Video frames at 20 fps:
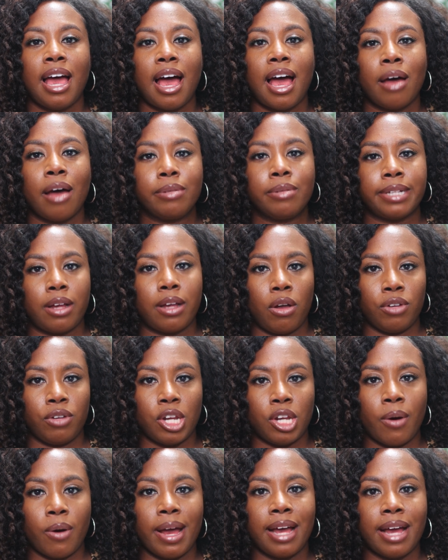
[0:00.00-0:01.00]
I was like, oh
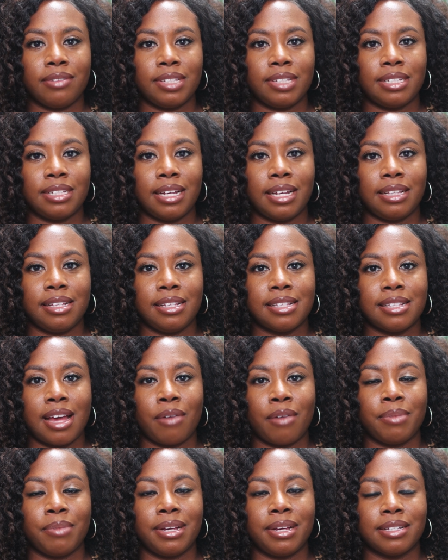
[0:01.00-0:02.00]
no, I have to take these
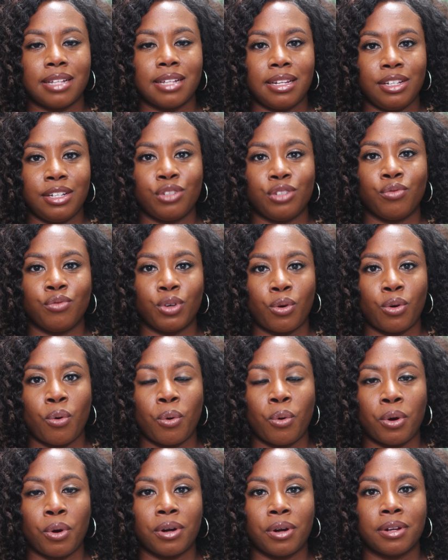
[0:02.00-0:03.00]
out because I need to
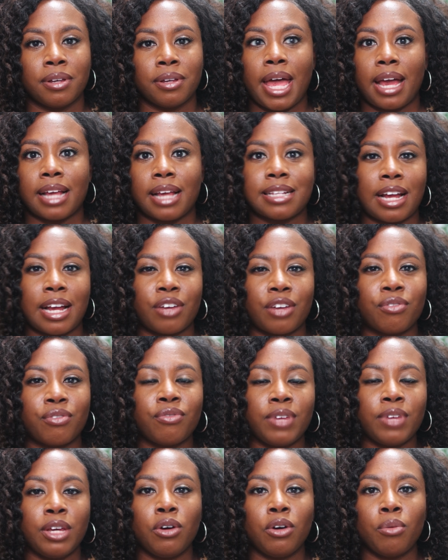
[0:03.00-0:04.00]
record, because I could
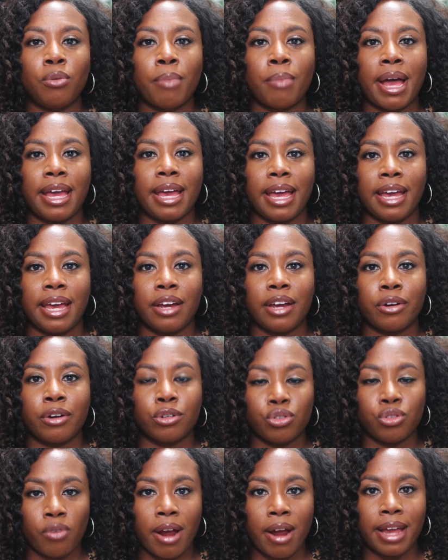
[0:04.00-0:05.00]
feel my hair
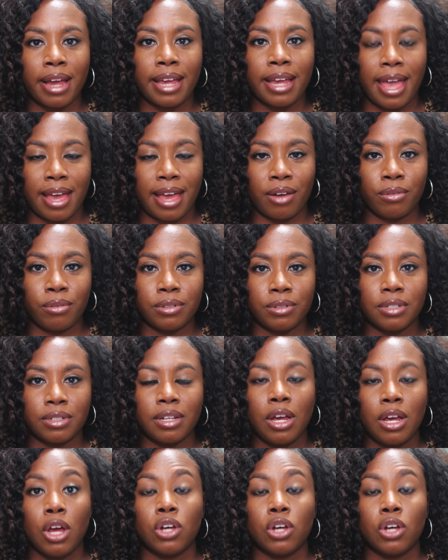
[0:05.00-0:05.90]
drying out.